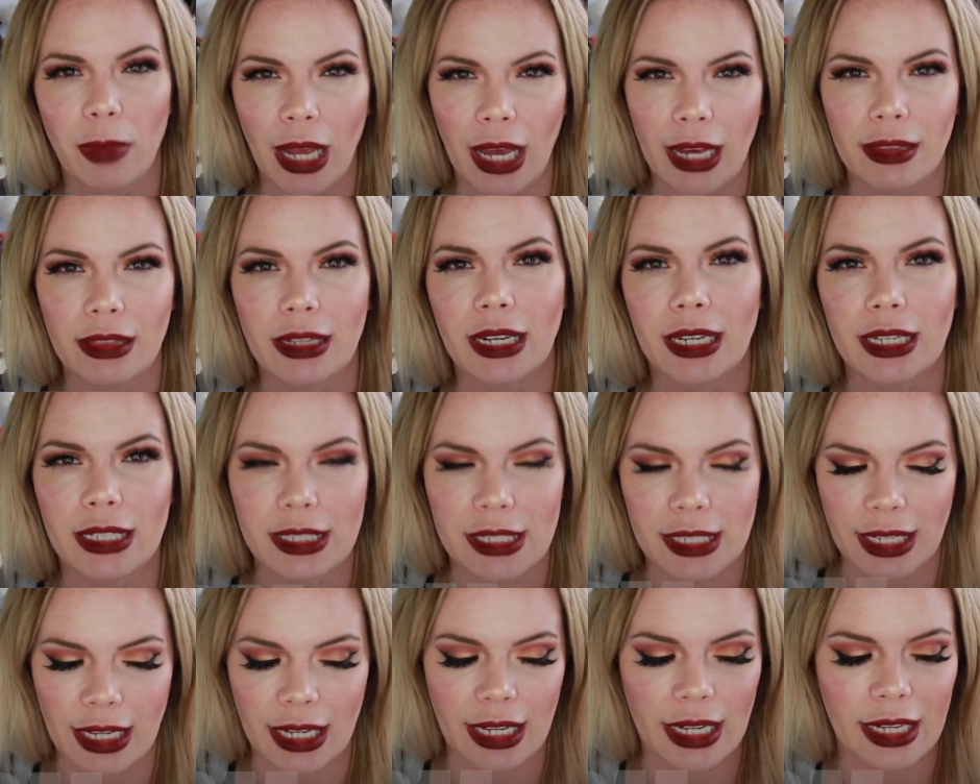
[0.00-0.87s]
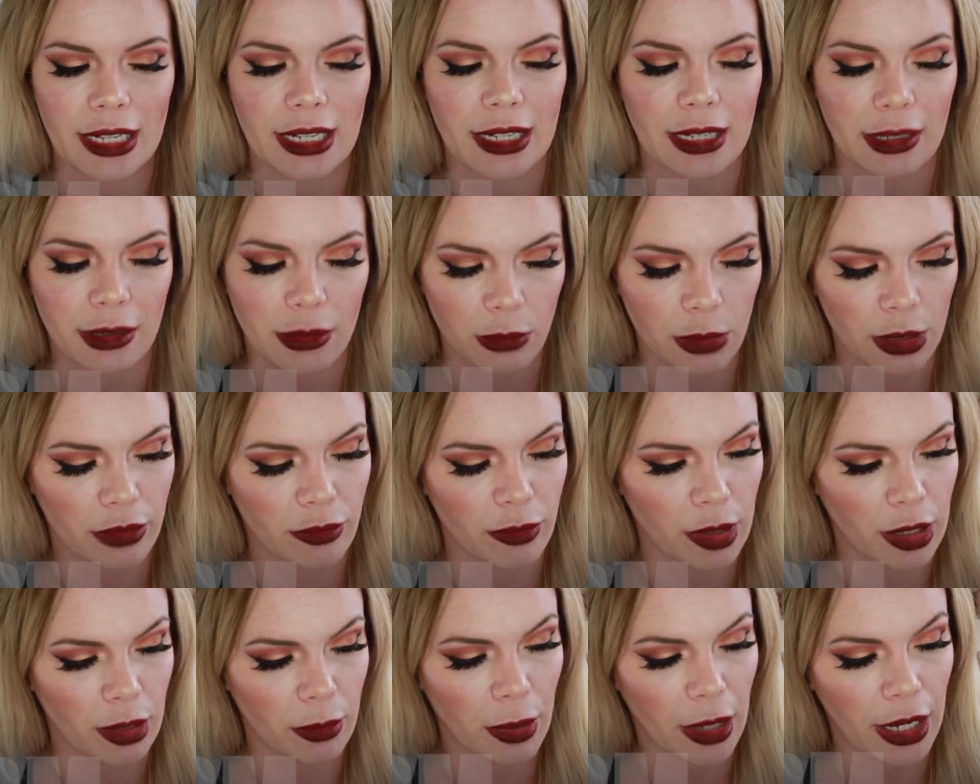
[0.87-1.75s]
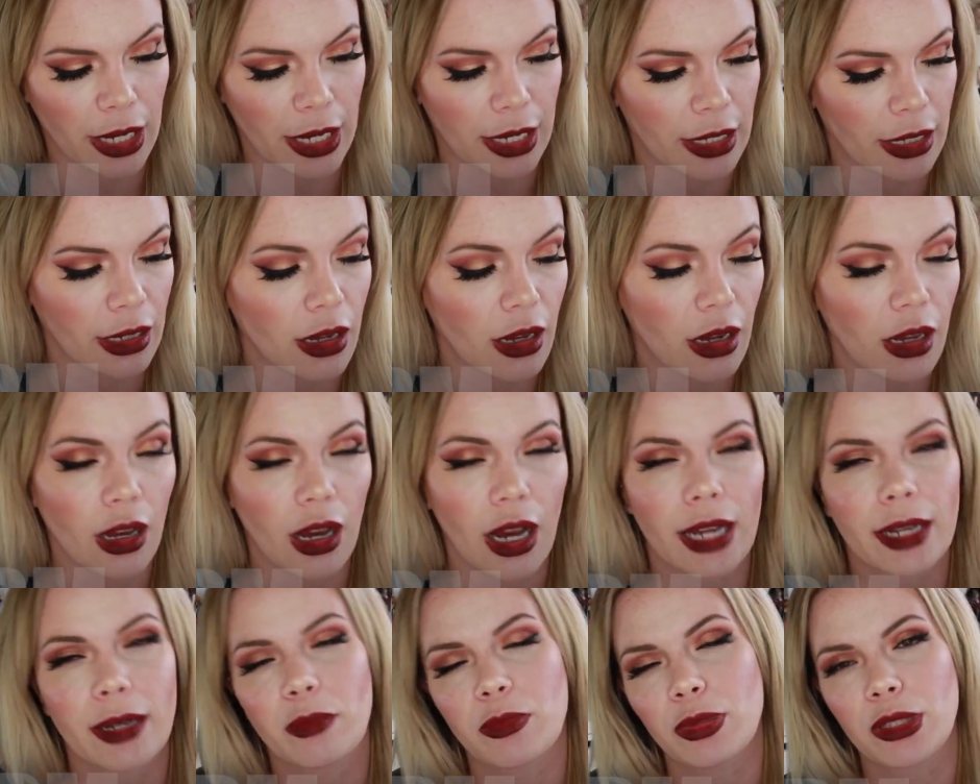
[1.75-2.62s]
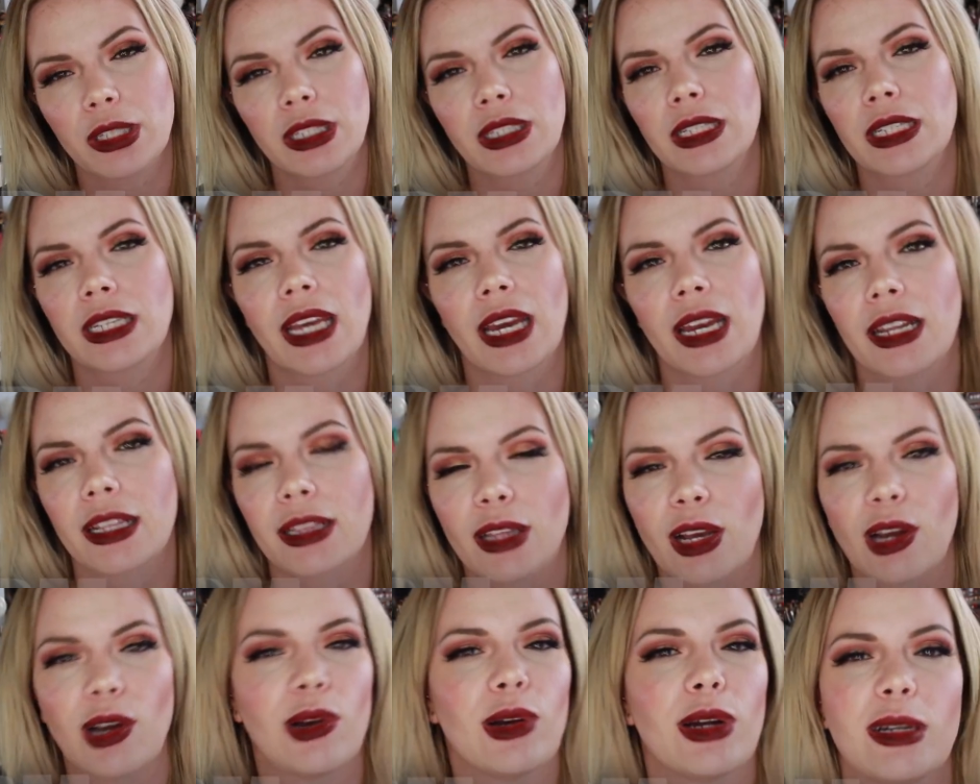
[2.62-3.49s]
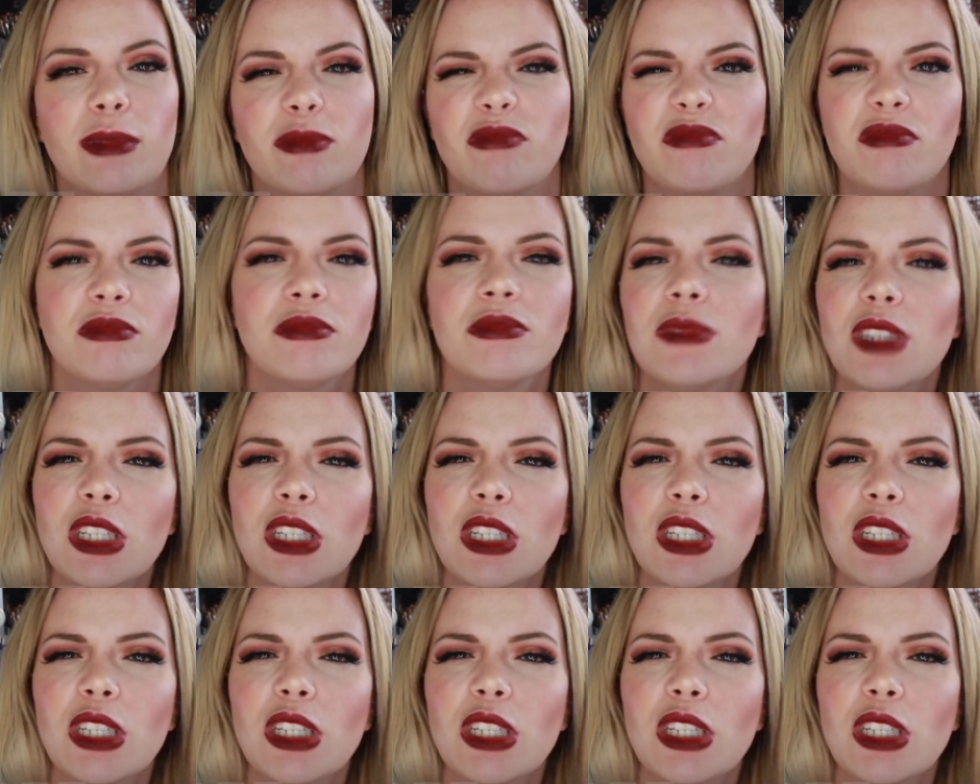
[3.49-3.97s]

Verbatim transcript: back the next day and it would have been a pain. I completely get it though. I'm